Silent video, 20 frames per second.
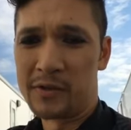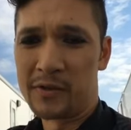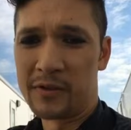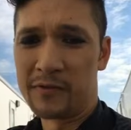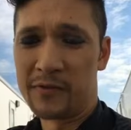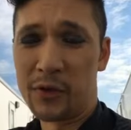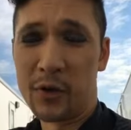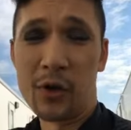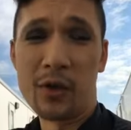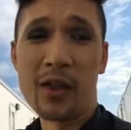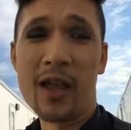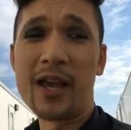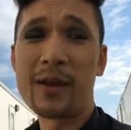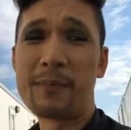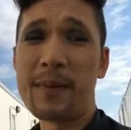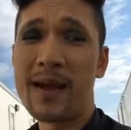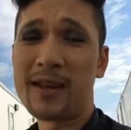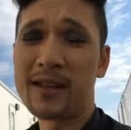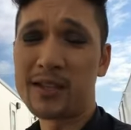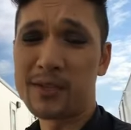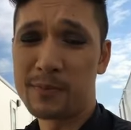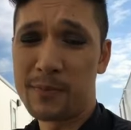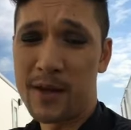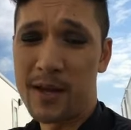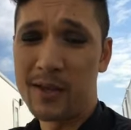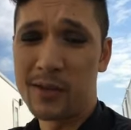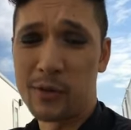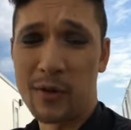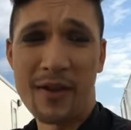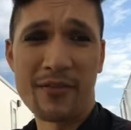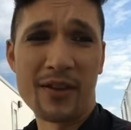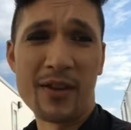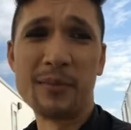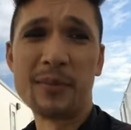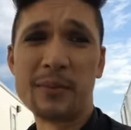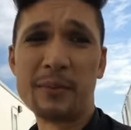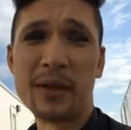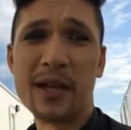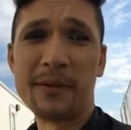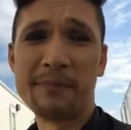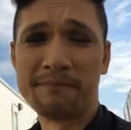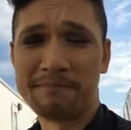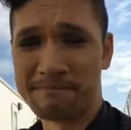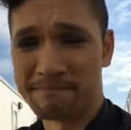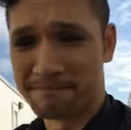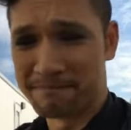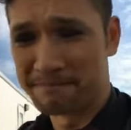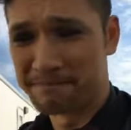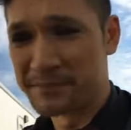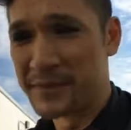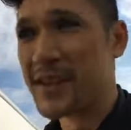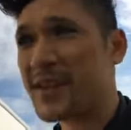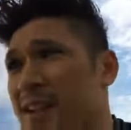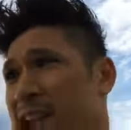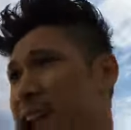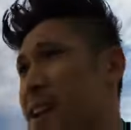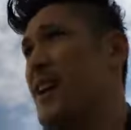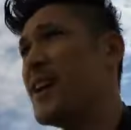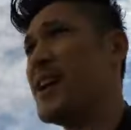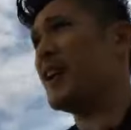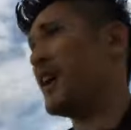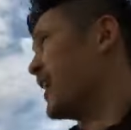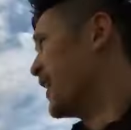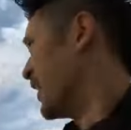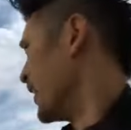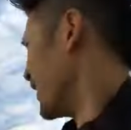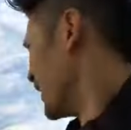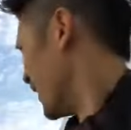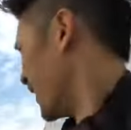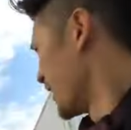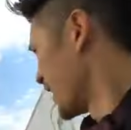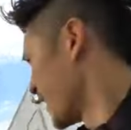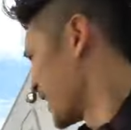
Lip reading: if you don't like Magnus Bane, you have him to blame. All right,